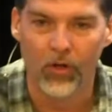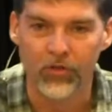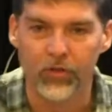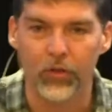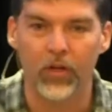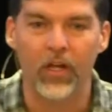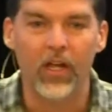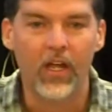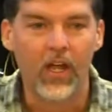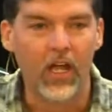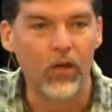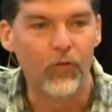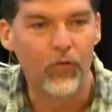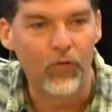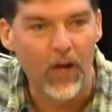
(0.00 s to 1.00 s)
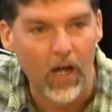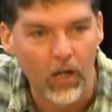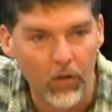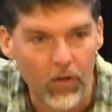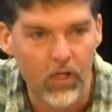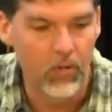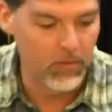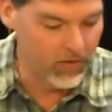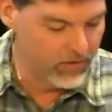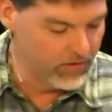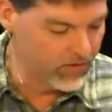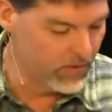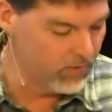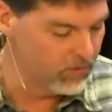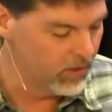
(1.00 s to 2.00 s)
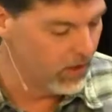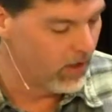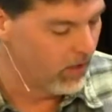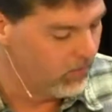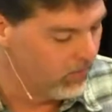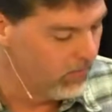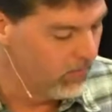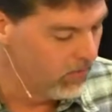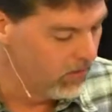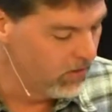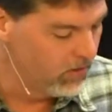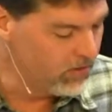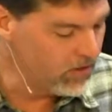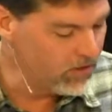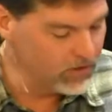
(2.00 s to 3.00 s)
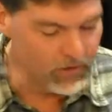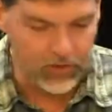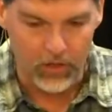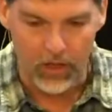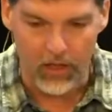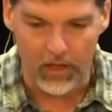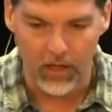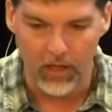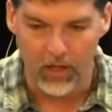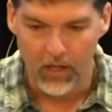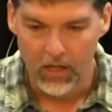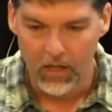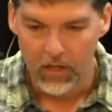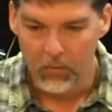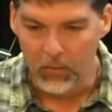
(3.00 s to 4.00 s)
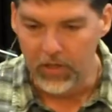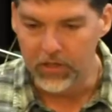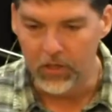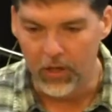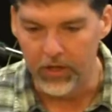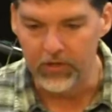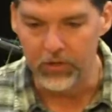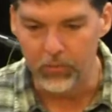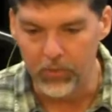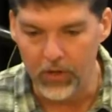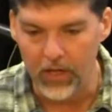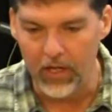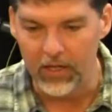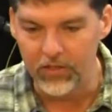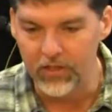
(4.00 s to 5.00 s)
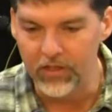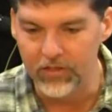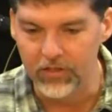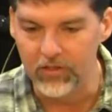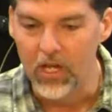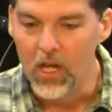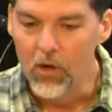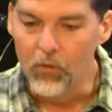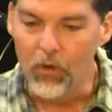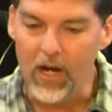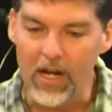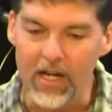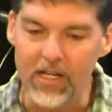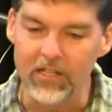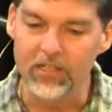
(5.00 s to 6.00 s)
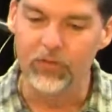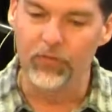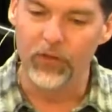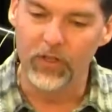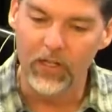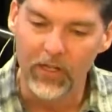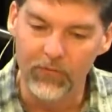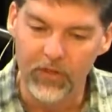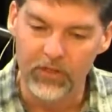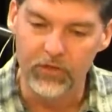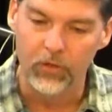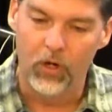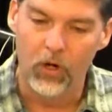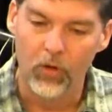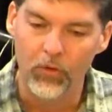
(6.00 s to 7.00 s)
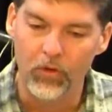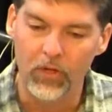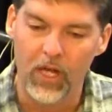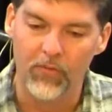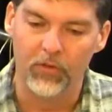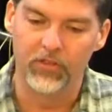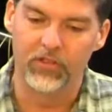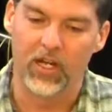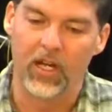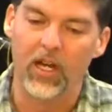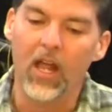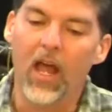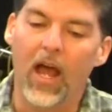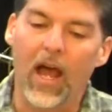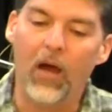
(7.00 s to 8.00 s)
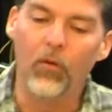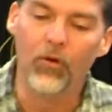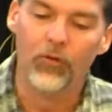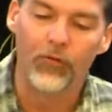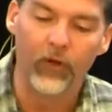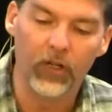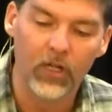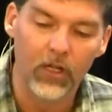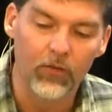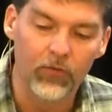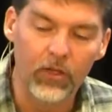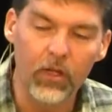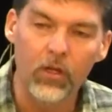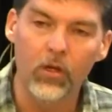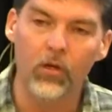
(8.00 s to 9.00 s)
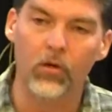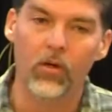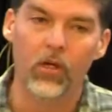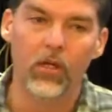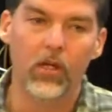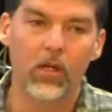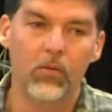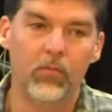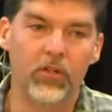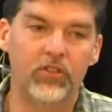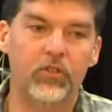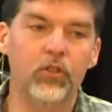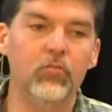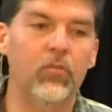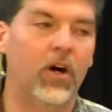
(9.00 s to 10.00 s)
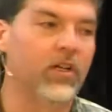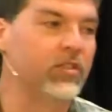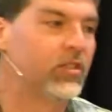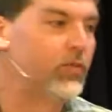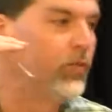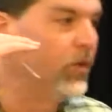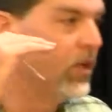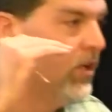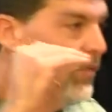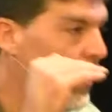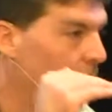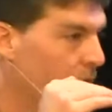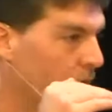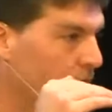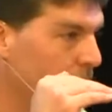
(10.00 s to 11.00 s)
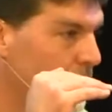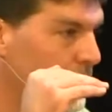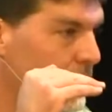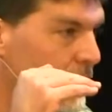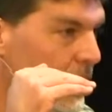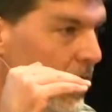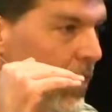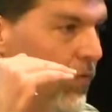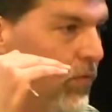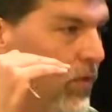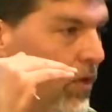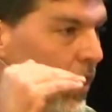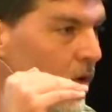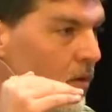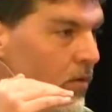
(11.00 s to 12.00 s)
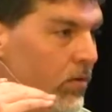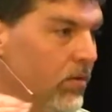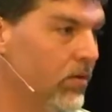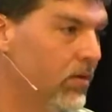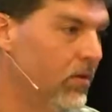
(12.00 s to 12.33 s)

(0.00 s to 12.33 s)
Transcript: on to it and follow him at the same time. Jesus taught it when he taught us to pray. Jesus raised forgiveness to a whole new level, saying, I will forgive you, but you must forgive others. And if you don't,